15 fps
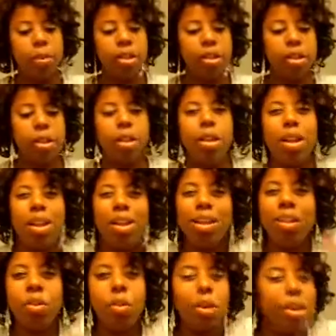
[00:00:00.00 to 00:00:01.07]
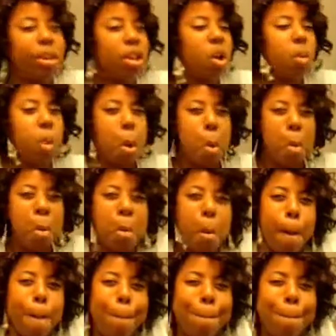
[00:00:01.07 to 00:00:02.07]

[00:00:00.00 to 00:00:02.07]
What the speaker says: Let's do it in slow-mo.